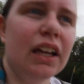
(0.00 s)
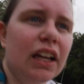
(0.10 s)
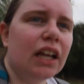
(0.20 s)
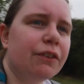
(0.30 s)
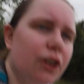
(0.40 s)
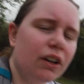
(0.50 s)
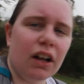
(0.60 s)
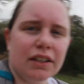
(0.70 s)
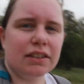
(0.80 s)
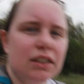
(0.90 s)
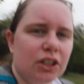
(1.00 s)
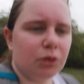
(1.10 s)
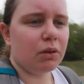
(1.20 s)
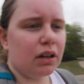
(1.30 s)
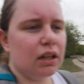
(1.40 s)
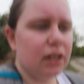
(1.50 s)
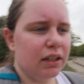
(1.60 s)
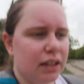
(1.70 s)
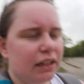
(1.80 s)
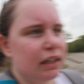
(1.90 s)
if you're in Austin and you want a
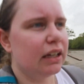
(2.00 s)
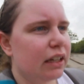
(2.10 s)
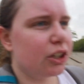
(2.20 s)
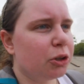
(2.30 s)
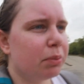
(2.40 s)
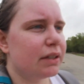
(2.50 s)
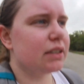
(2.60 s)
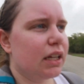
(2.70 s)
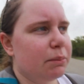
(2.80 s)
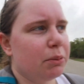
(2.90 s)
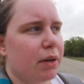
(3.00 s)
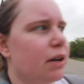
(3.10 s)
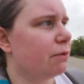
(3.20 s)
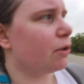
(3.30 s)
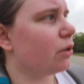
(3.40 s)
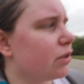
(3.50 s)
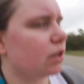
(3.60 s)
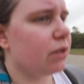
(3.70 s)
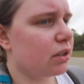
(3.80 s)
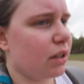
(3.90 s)
cute place to take bluebonnet photos in
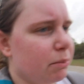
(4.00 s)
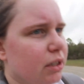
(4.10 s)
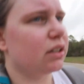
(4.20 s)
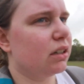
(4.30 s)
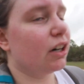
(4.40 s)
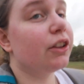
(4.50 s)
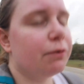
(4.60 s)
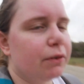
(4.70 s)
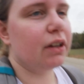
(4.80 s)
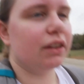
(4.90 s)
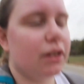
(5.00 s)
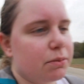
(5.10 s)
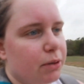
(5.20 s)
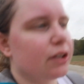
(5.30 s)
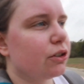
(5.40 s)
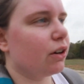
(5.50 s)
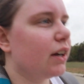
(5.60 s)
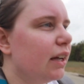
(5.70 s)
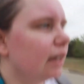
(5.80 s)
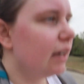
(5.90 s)
the summer, or in the spring, sorry,
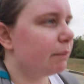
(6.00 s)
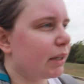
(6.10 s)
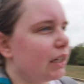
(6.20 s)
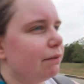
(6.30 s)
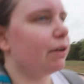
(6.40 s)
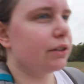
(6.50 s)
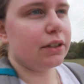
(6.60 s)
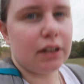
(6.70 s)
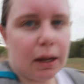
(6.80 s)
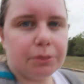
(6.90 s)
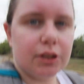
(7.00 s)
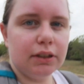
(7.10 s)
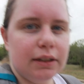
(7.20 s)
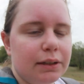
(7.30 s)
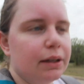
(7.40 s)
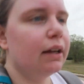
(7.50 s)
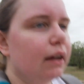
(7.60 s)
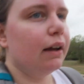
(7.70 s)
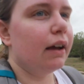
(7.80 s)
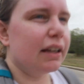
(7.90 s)
McKinney Falls is an option.
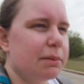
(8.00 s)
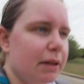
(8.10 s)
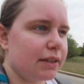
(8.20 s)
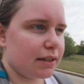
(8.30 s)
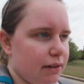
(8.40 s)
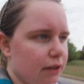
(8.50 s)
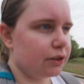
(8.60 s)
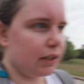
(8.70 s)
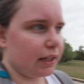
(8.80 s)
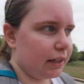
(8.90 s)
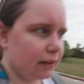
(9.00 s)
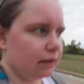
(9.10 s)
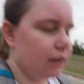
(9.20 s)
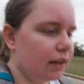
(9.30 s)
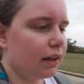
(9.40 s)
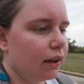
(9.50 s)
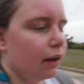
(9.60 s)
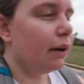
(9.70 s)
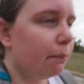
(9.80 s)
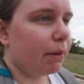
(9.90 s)
It's about $6 to get in,
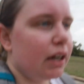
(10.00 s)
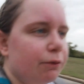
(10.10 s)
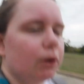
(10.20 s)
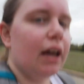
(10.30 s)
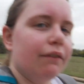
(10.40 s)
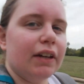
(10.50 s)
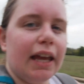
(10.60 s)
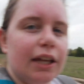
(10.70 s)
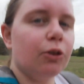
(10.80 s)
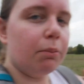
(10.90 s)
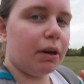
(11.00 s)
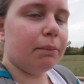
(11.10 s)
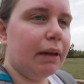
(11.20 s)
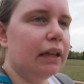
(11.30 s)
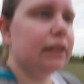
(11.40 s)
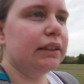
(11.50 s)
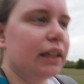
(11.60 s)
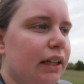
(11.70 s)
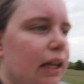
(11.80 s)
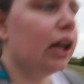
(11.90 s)
but if you have an annual park pass
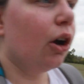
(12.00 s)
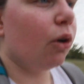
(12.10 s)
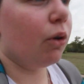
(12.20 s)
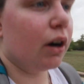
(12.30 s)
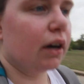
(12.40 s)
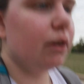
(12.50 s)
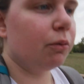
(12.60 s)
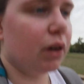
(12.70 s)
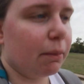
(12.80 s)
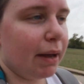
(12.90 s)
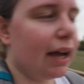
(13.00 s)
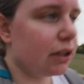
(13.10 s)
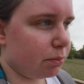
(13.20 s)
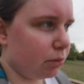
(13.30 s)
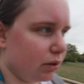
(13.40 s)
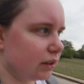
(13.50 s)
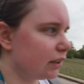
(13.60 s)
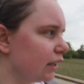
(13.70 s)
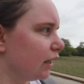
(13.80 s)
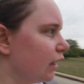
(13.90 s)
or one of the passports,